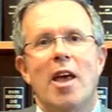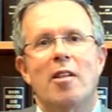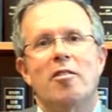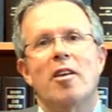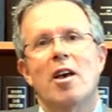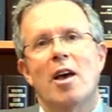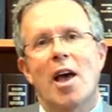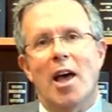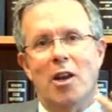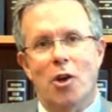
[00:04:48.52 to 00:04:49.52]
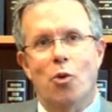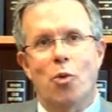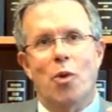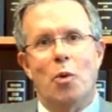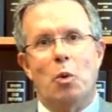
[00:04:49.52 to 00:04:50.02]
States, and
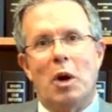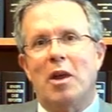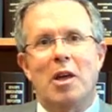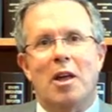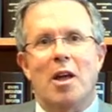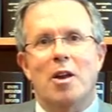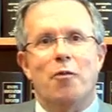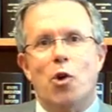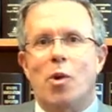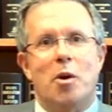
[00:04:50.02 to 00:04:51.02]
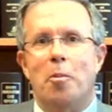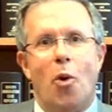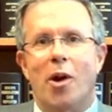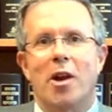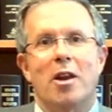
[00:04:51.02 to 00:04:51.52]
you were, and if you were
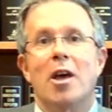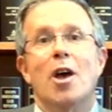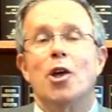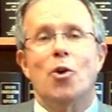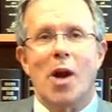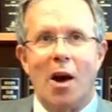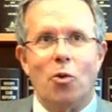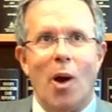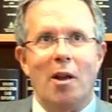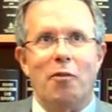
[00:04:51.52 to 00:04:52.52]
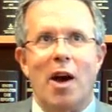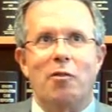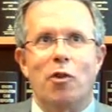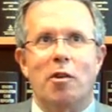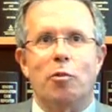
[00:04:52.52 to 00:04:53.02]
deported, you're not
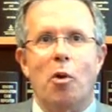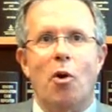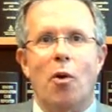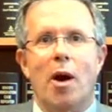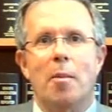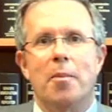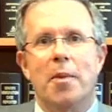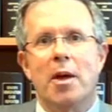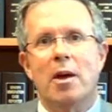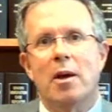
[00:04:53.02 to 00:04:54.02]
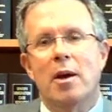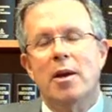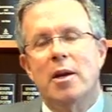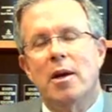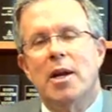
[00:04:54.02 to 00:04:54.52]
qualified for this program.
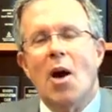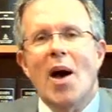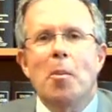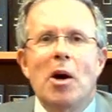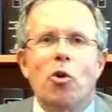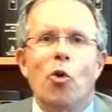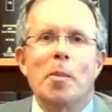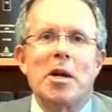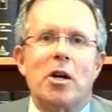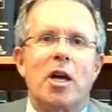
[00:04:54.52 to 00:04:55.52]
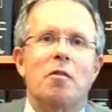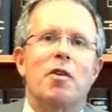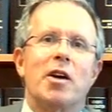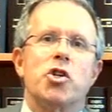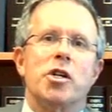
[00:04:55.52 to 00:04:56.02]
Now, how about criminal
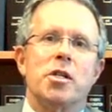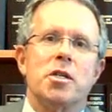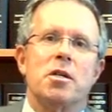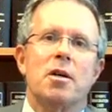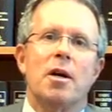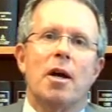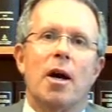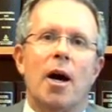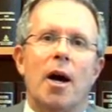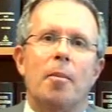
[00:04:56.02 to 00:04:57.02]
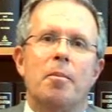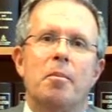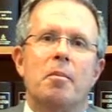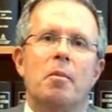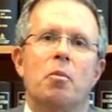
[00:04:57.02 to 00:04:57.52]
convictions?
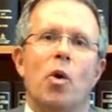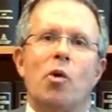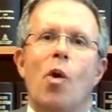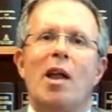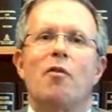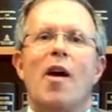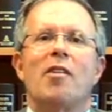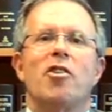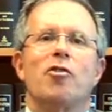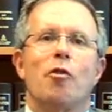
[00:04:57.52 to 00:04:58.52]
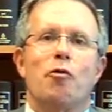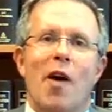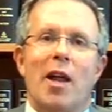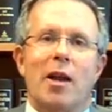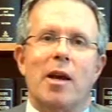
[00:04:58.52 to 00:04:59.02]
Um, what qualifies as a
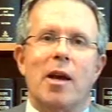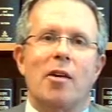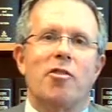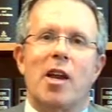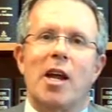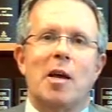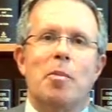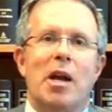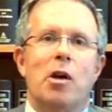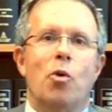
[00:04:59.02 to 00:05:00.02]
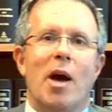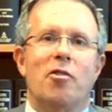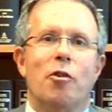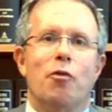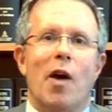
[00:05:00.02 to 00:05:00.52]
felony? I said anybody who
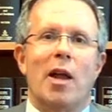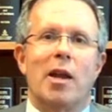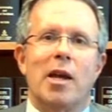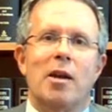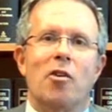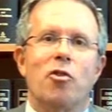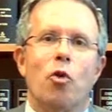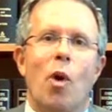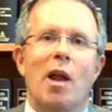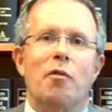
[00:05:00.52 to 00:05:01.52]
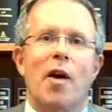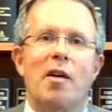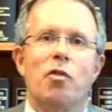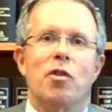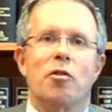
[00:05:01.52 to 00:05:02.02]
has a felony doesn't
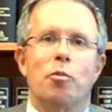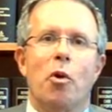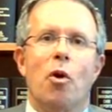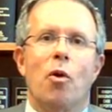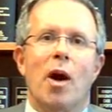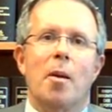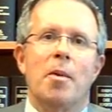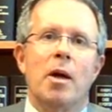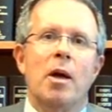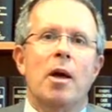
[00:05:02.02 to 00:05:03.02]
qualify for this program.